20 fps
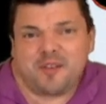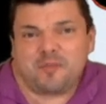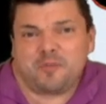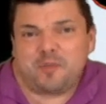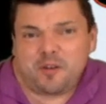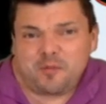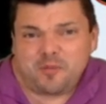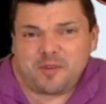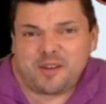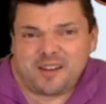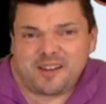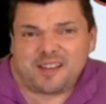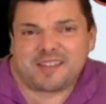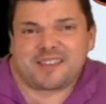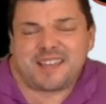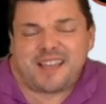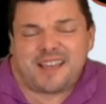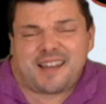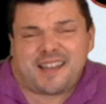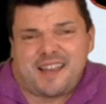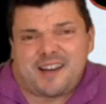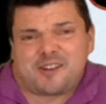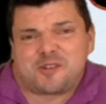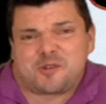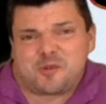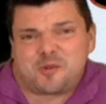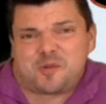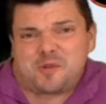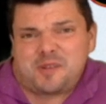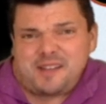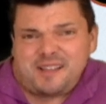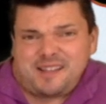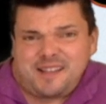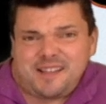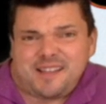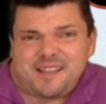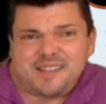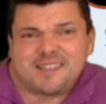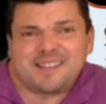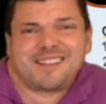but because that actually
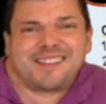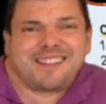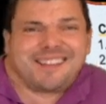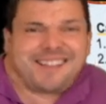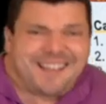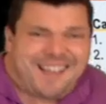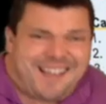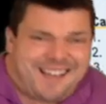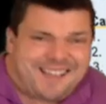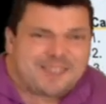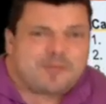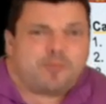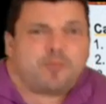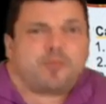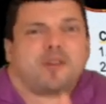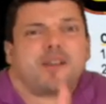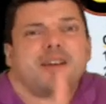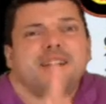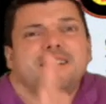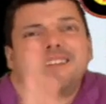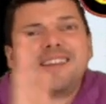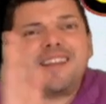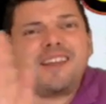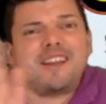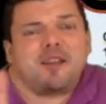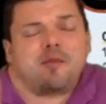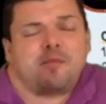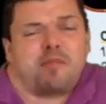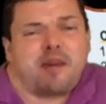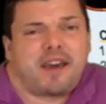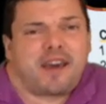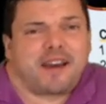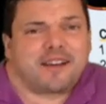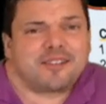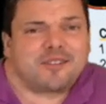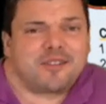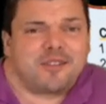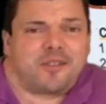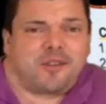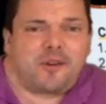leads to less blood getting back
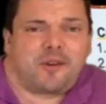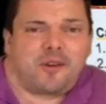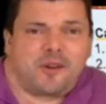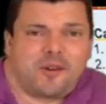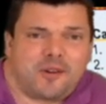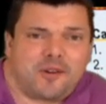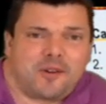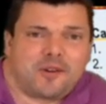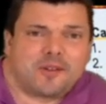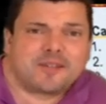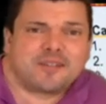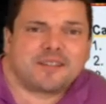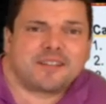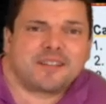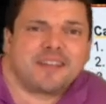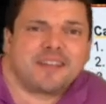to the heart,